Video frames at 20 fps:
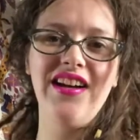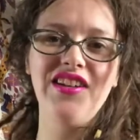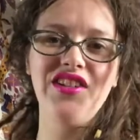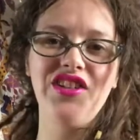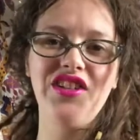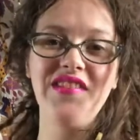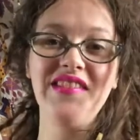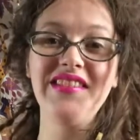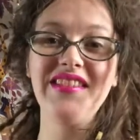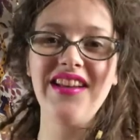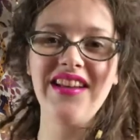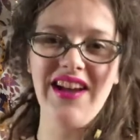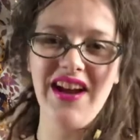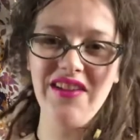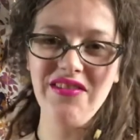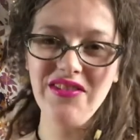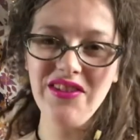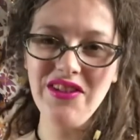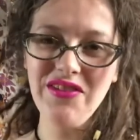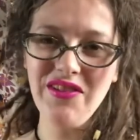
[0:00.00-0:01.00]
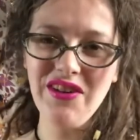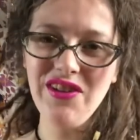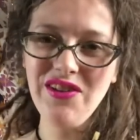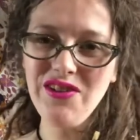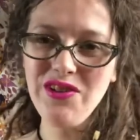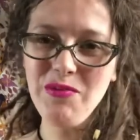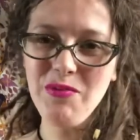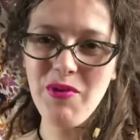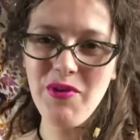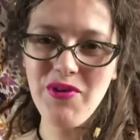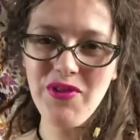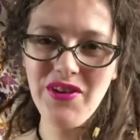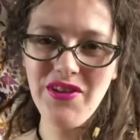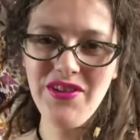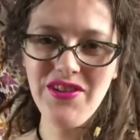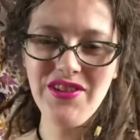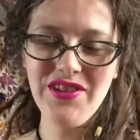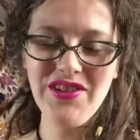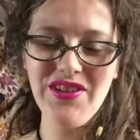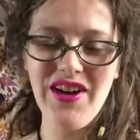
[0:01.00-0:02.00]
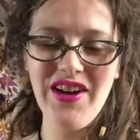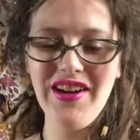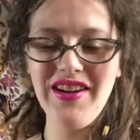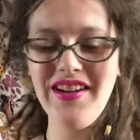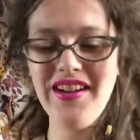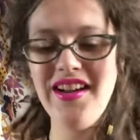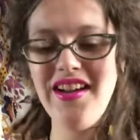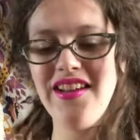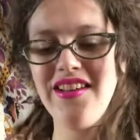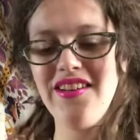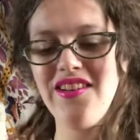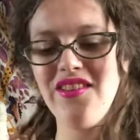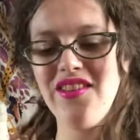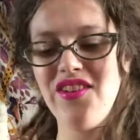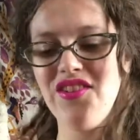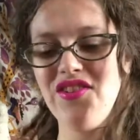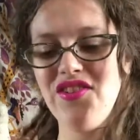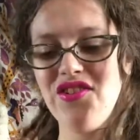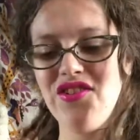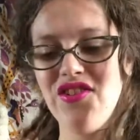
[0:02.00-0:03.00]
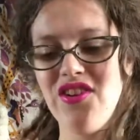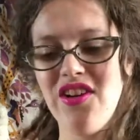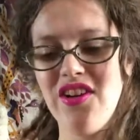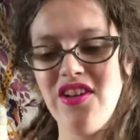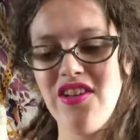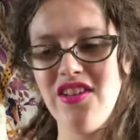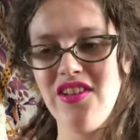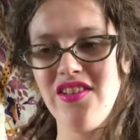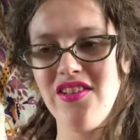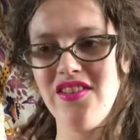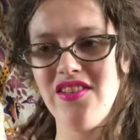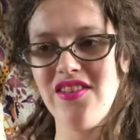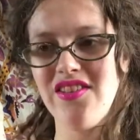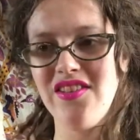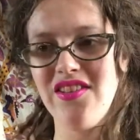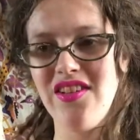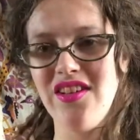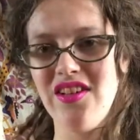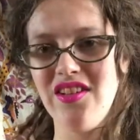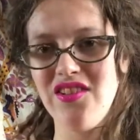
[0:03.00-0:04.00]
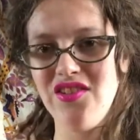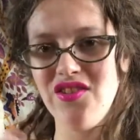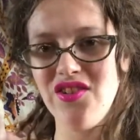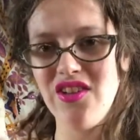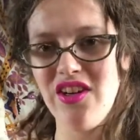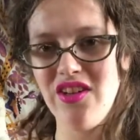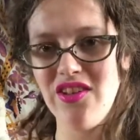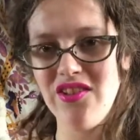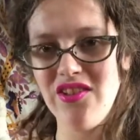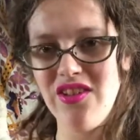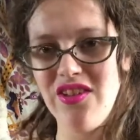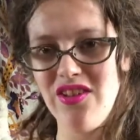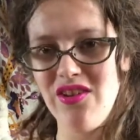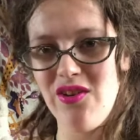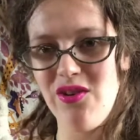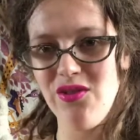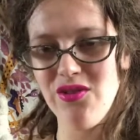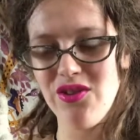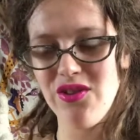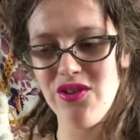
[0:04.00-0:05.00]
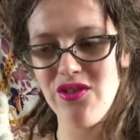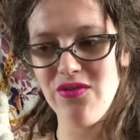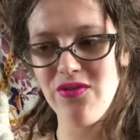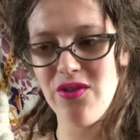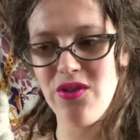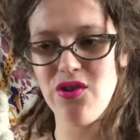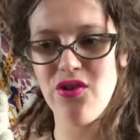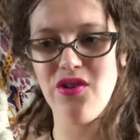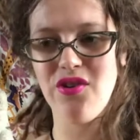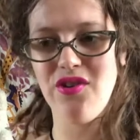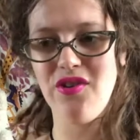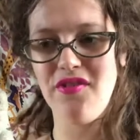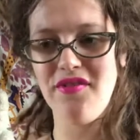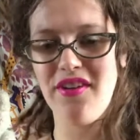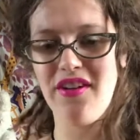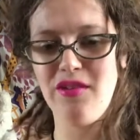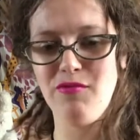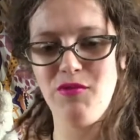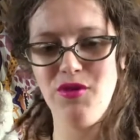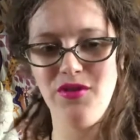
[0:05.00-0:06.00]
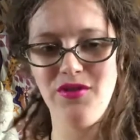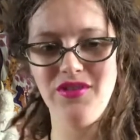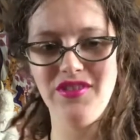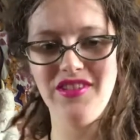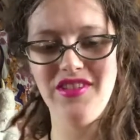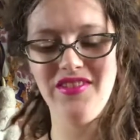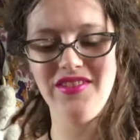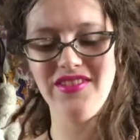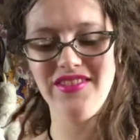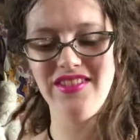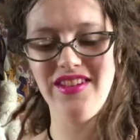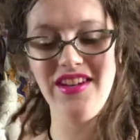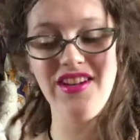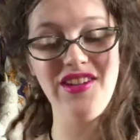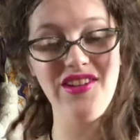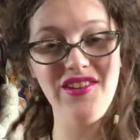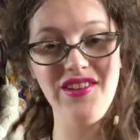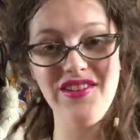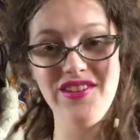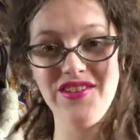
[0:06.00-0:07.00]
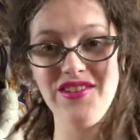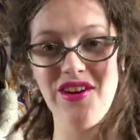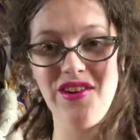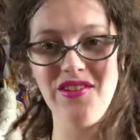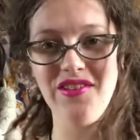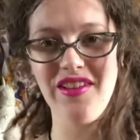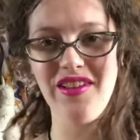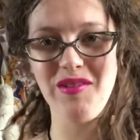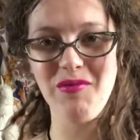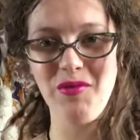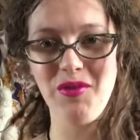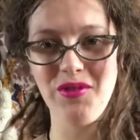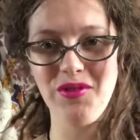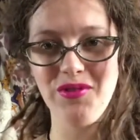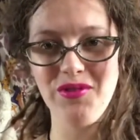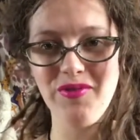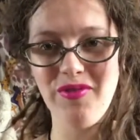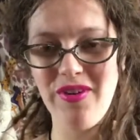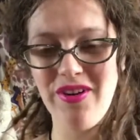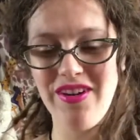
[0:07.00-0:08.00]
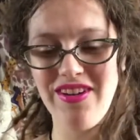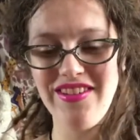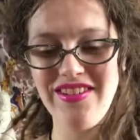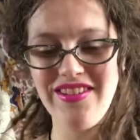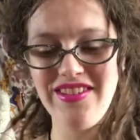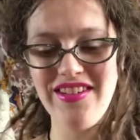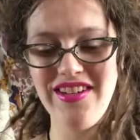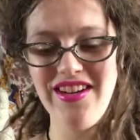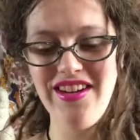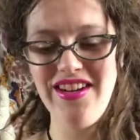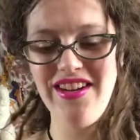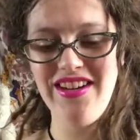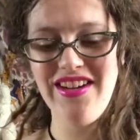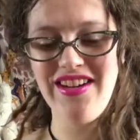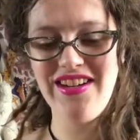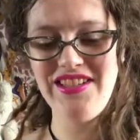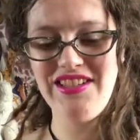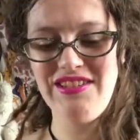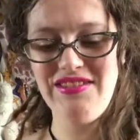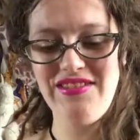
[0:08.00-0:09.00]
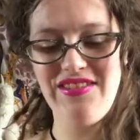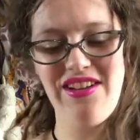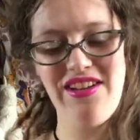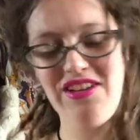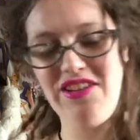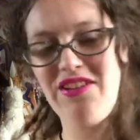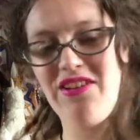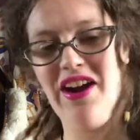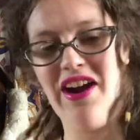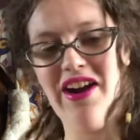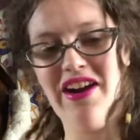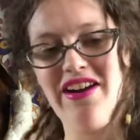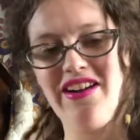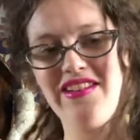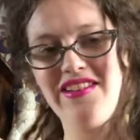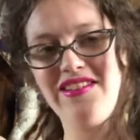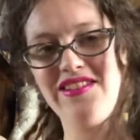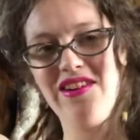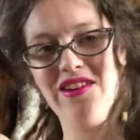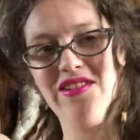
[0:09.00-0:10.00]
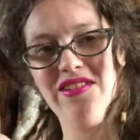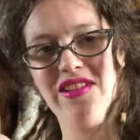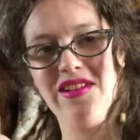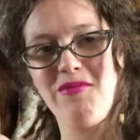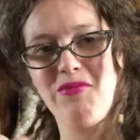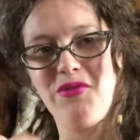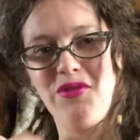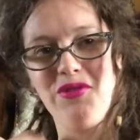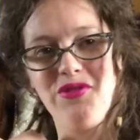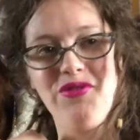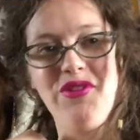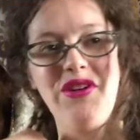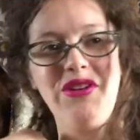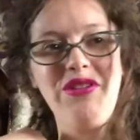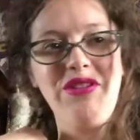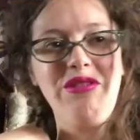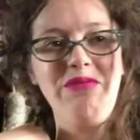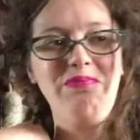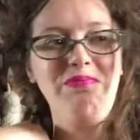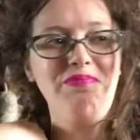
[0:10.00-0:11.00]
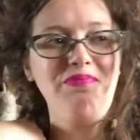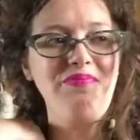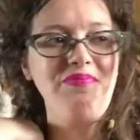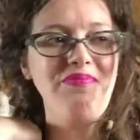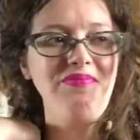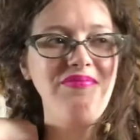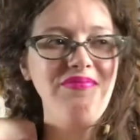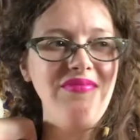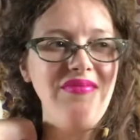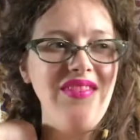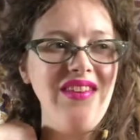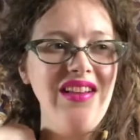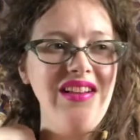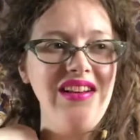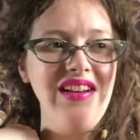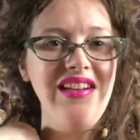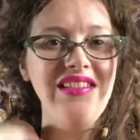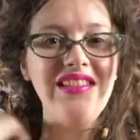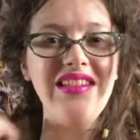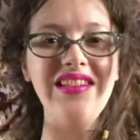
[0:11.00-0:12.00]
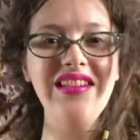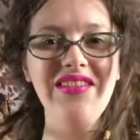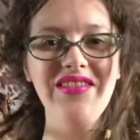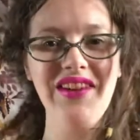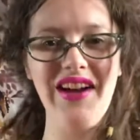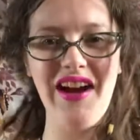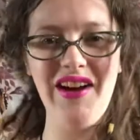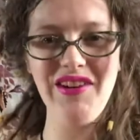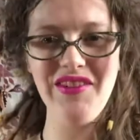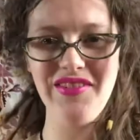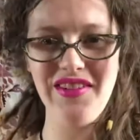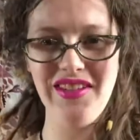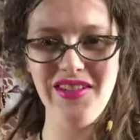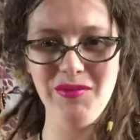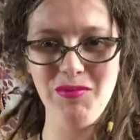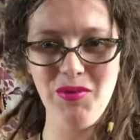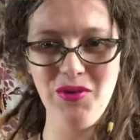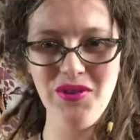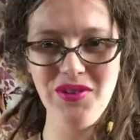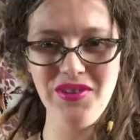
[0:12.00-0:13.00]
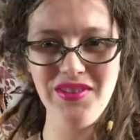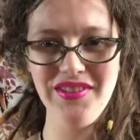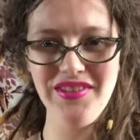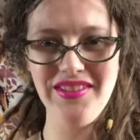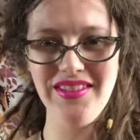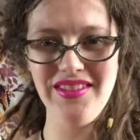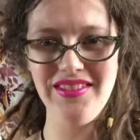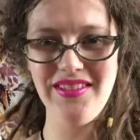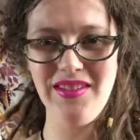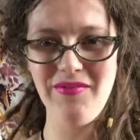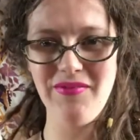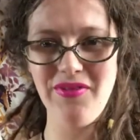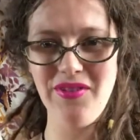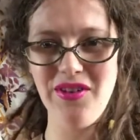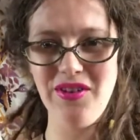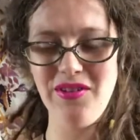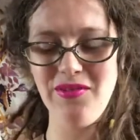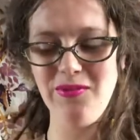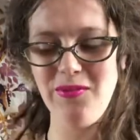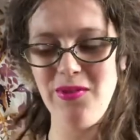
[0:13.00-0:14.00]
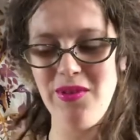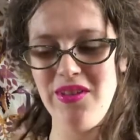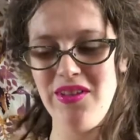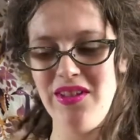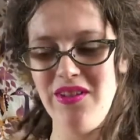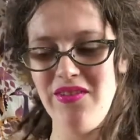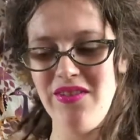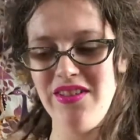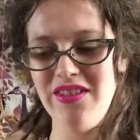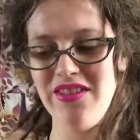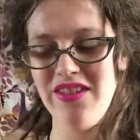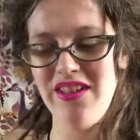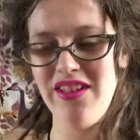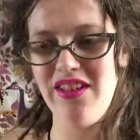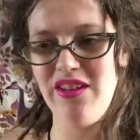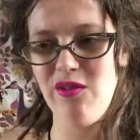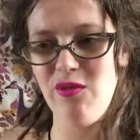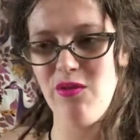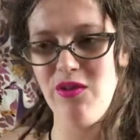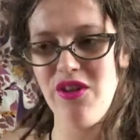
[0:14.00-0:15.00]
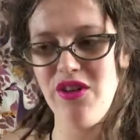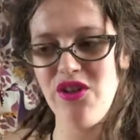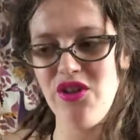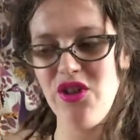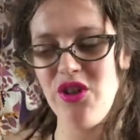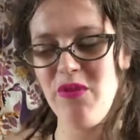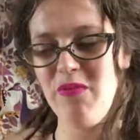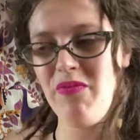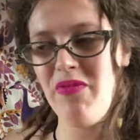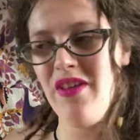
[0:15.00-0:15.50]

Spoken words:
She was like, I really want to learn to pour Thunderstruck, and Thunderstruck is a genetically altered version of 8 Immortals, and I was like, you need to start with 8 Immortals first. And she was like, you're right, I need to start with 8 Immortals first. And then they were out of 8 Immortals, except for one that was in an orange.